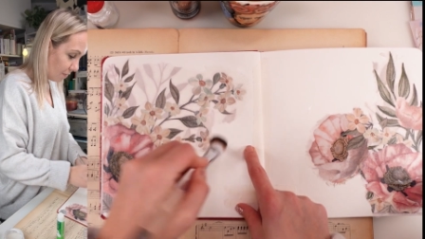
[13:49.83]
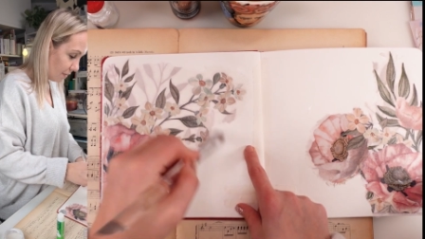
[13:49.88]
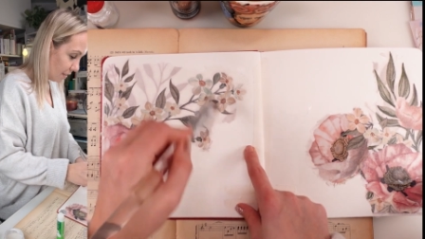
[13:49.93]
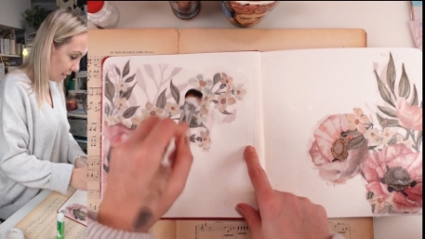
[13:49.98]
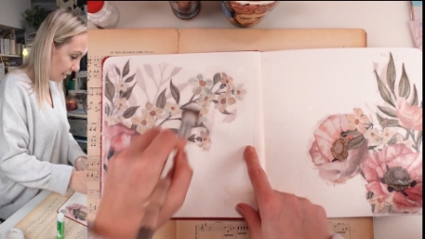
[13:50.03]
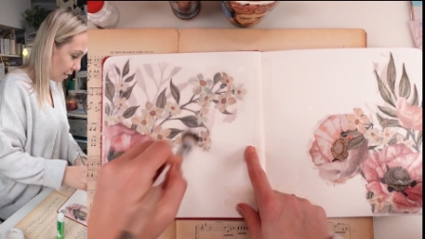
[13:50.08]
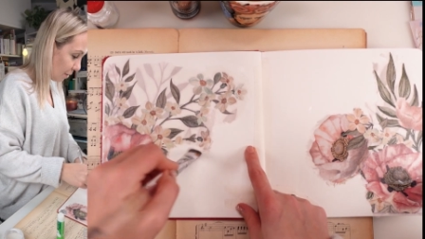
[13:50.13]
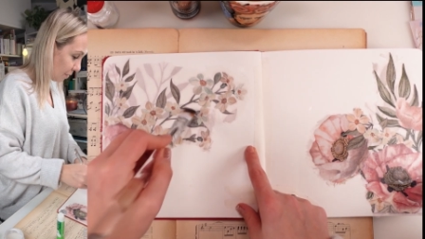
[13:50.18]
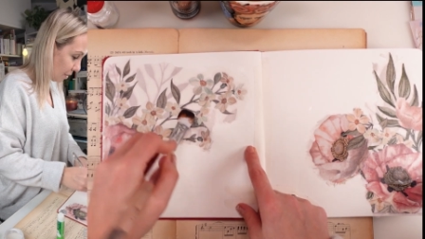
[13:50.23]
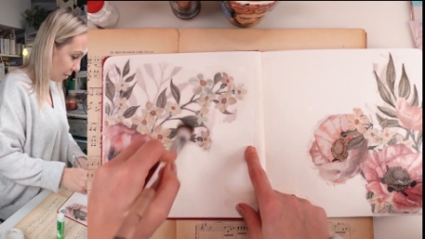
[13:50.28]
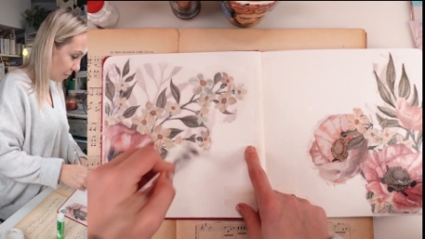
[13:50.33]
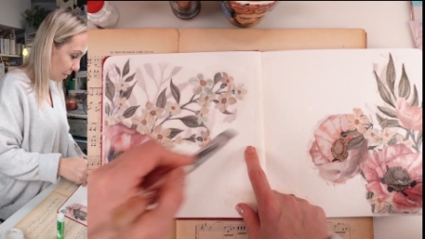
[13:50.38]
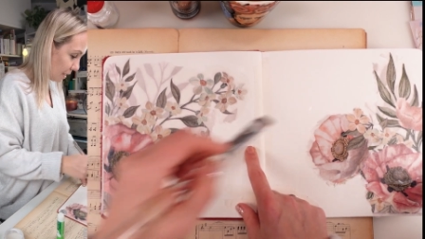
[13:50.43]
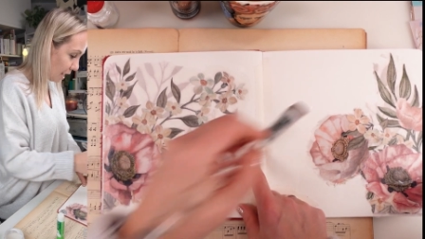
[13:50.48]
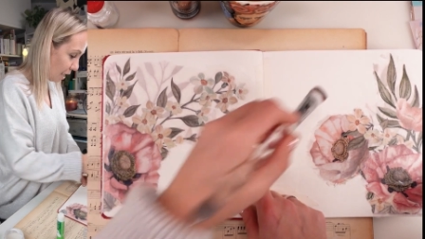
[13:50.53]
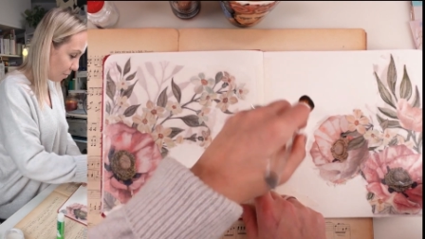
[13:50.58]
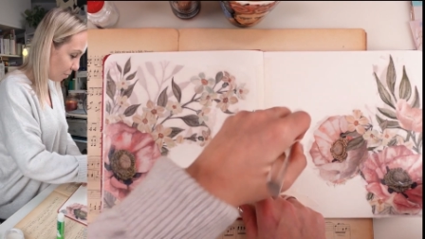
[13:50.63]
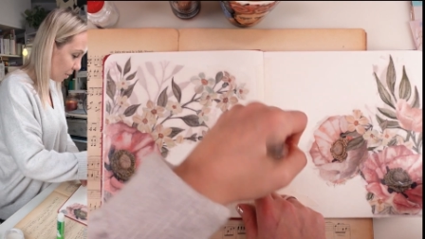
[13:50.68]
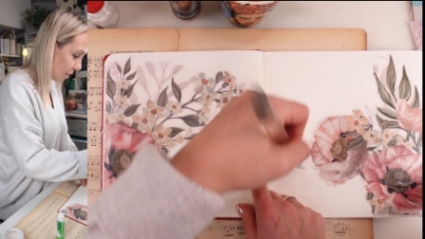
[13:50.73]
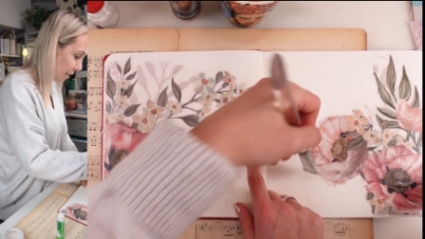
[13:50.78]
sometimes
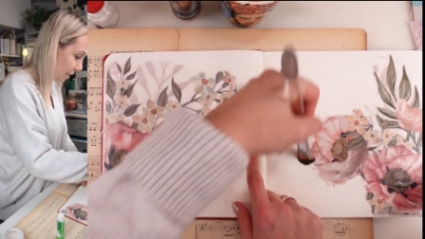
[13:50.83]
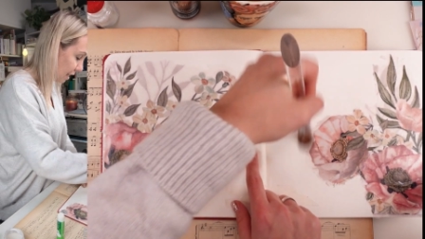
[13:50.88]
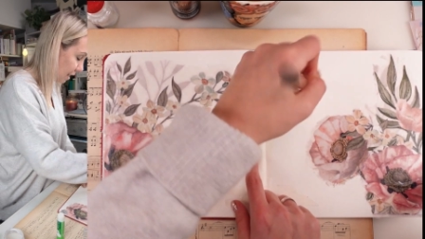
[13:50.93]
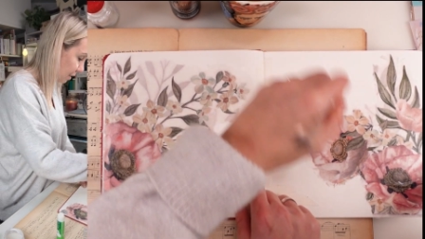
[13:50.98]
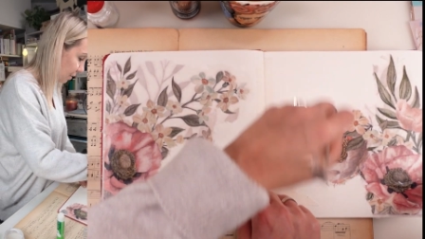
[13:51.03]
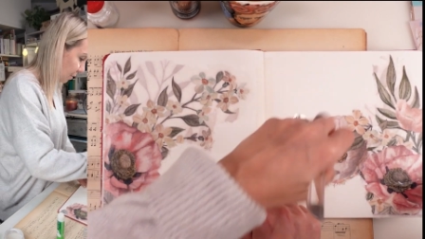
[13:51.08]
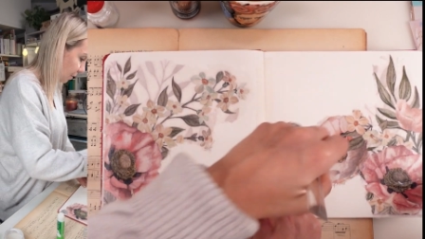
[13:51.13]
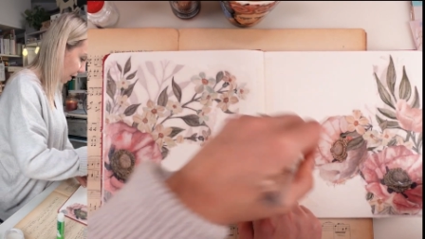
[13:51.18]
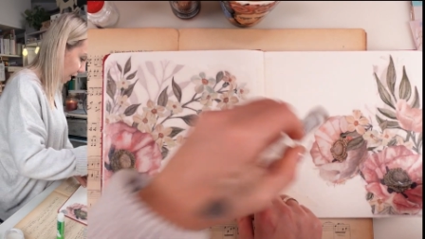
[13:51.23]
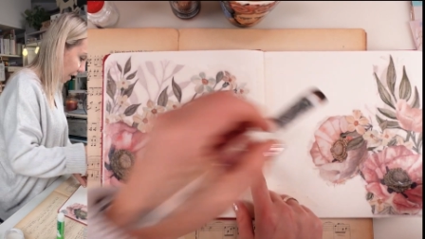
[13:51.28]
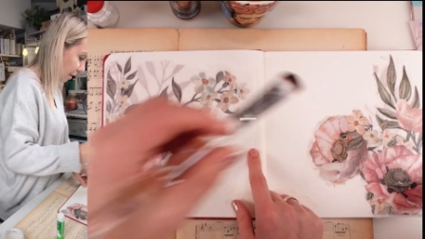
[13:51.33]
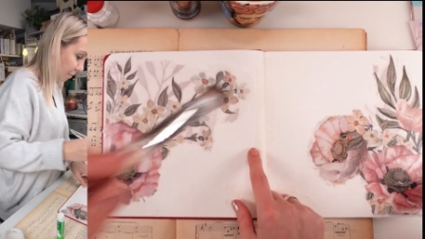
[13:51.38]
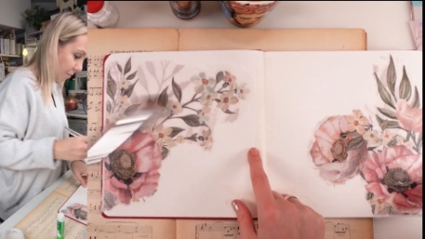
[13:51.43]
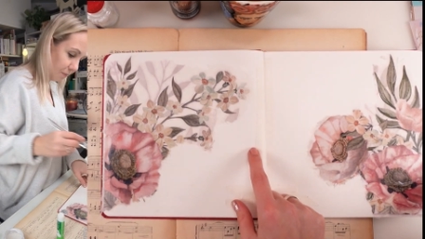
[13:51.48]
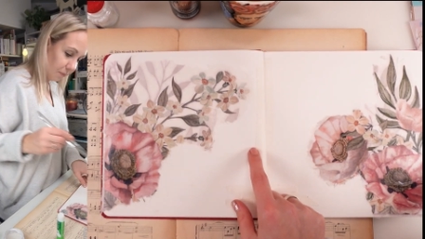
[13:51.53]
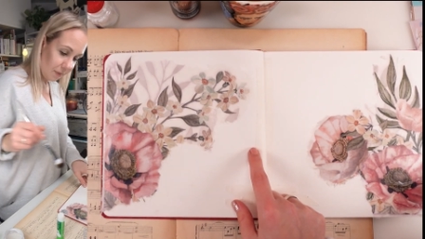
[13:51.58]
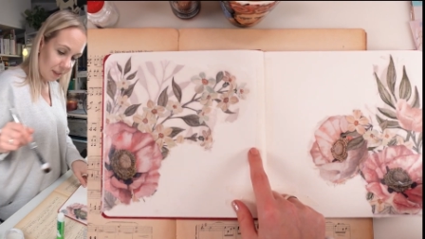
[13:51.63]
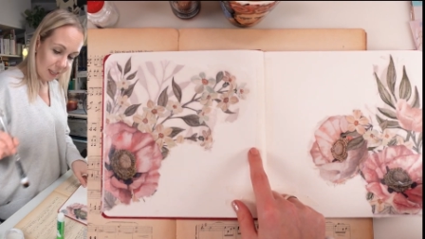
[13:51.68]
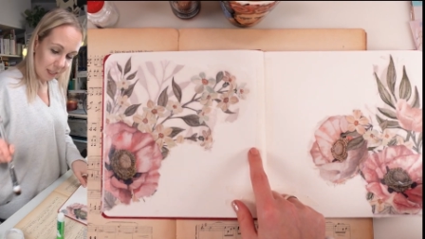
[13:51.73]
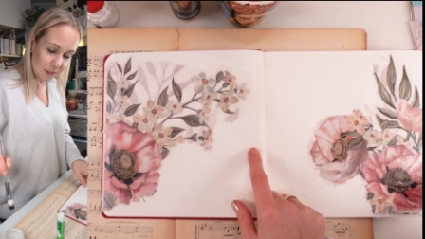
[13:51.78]
happens. That's okay.
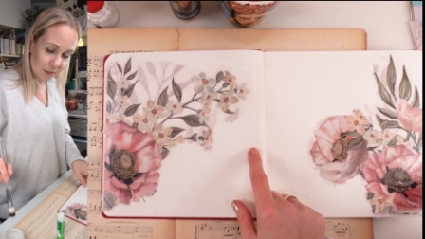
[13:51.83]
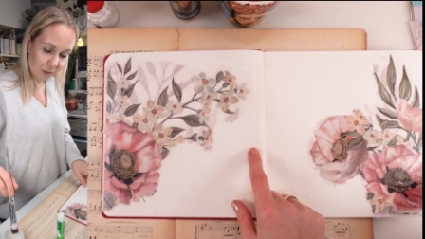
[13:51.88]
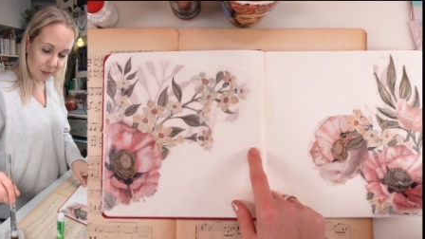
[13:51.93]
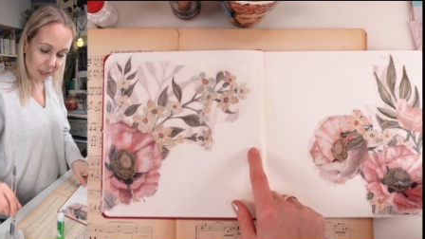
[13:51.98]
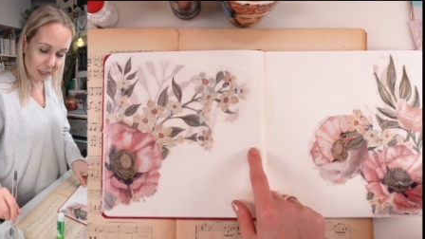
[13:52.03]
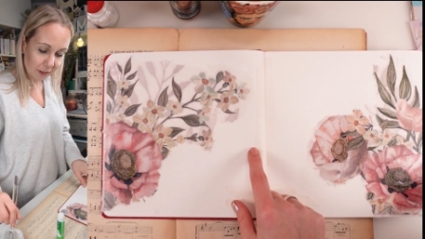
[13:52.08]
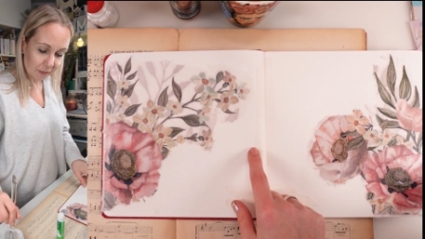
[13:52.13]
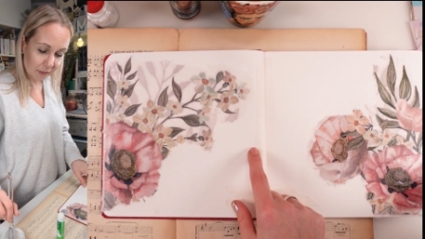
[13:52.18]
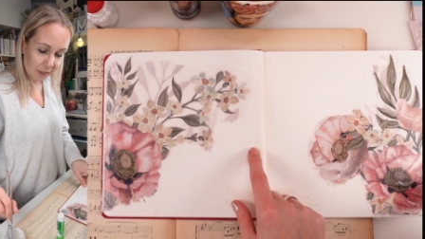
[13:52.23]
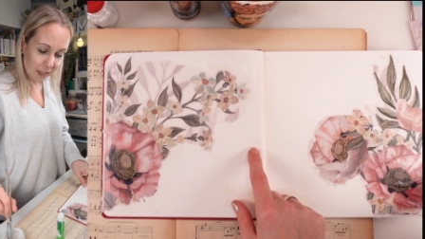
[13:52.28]
That's okay.